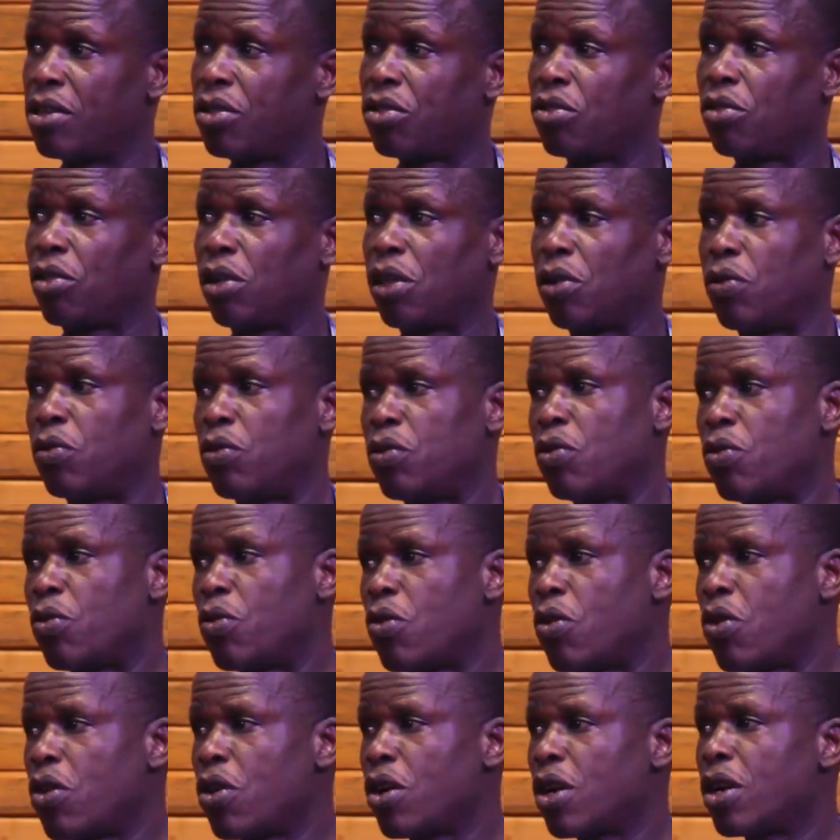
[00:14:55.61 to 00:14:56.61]
So he would
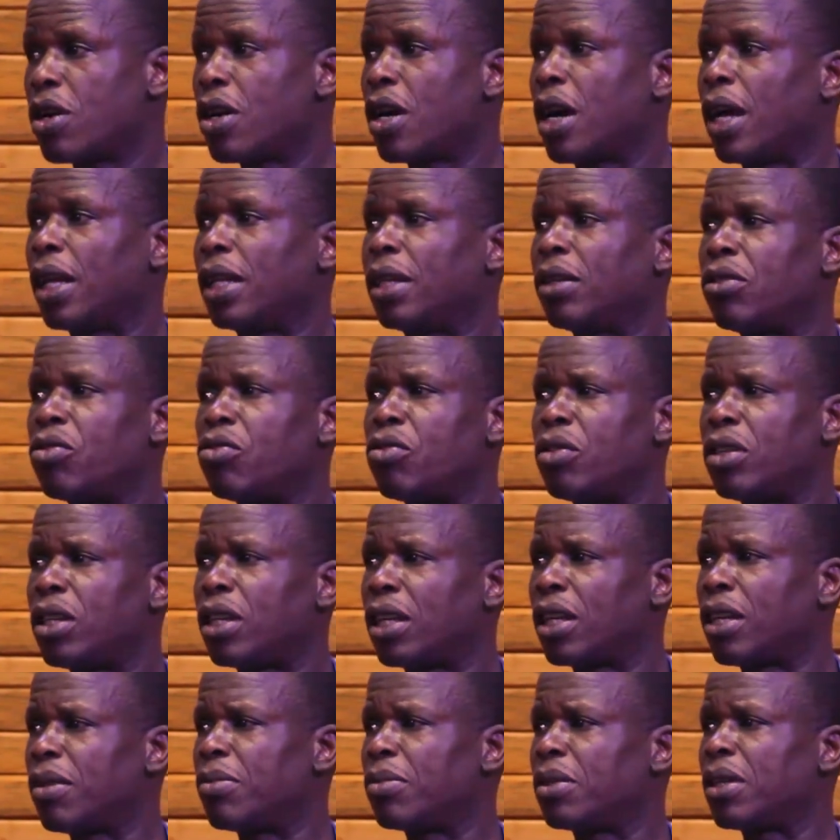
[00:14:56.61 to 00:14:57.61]
walk, and it would
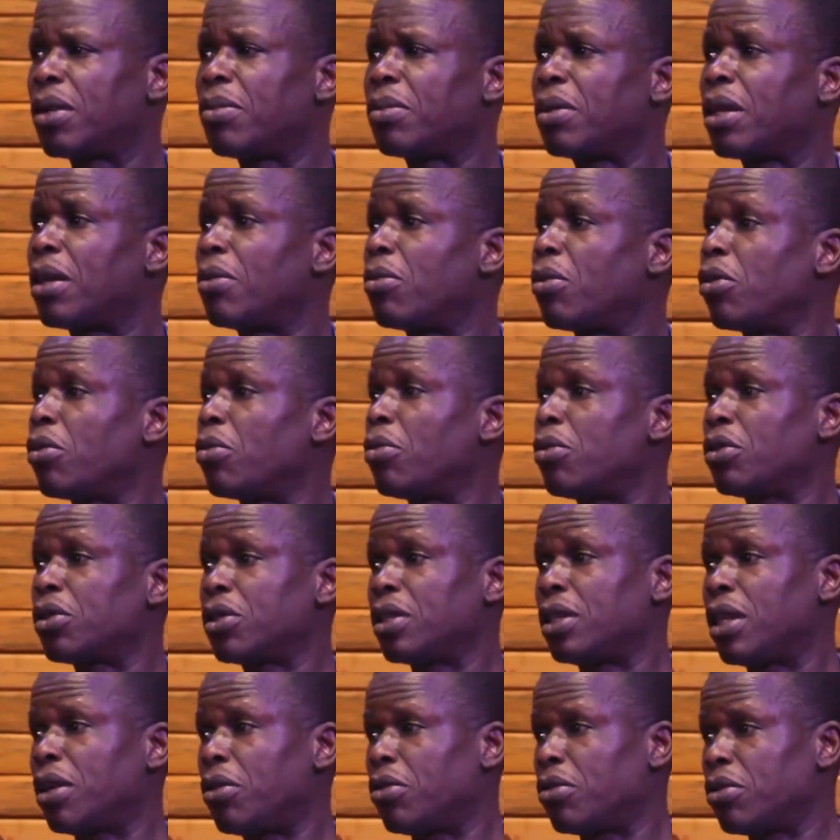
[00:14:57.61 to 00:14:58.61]
take him sometime
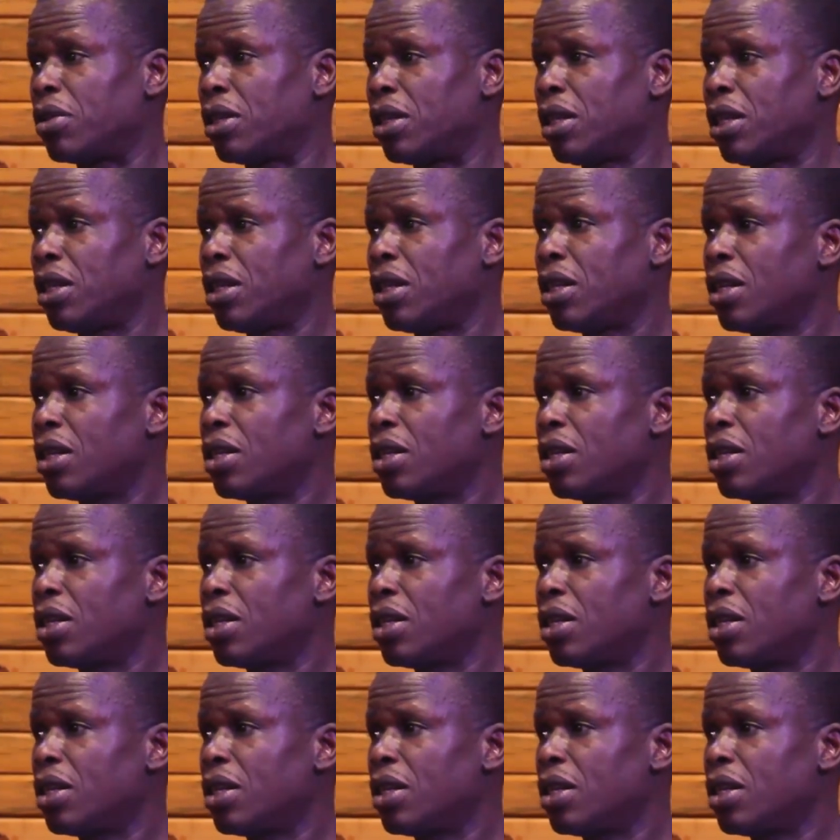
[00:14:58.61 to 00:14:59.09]
almost the whole day